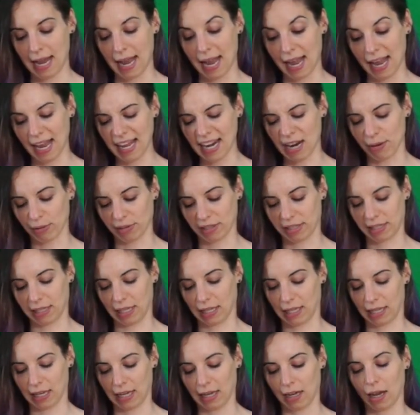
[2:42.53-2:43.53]
And I was
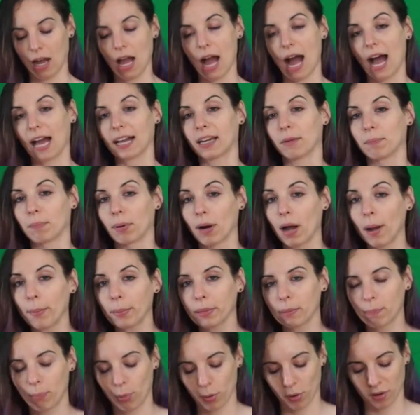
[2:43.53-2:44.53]
thinking I can
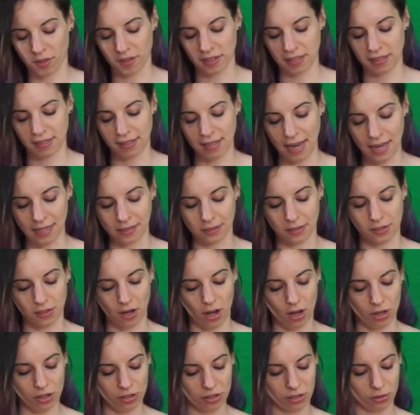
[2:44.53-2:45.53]
probably pour the scents
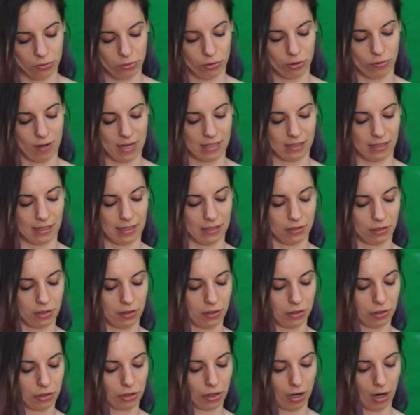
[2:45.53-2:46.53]
also directly into
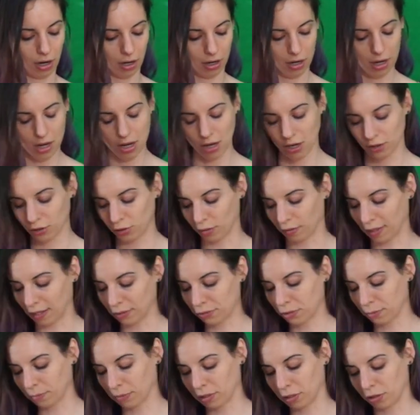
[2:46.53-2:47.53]
the jar. So
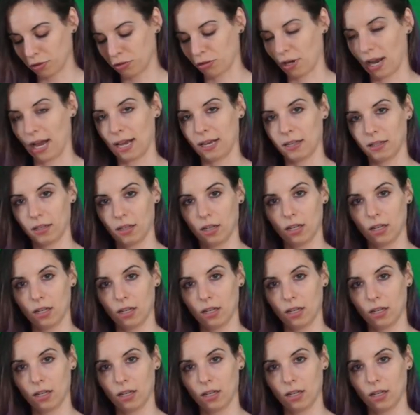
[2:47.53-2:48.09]
that's what I'm gonna try.